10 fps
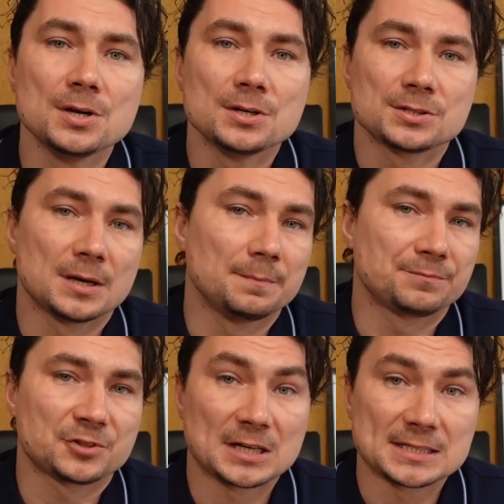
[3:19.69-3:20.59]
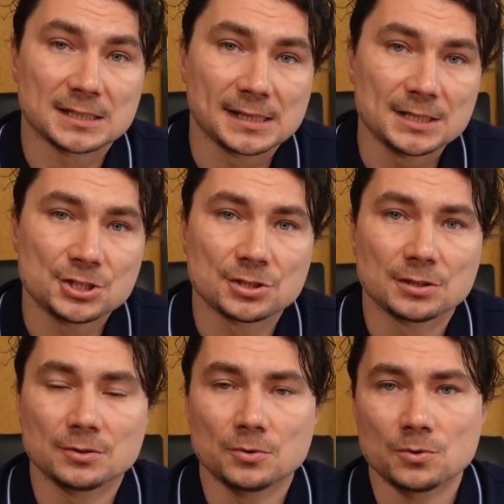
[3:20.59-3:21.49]
some
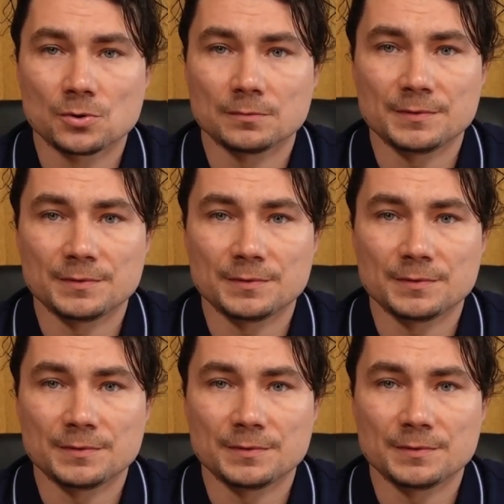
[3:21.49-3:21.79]
translation or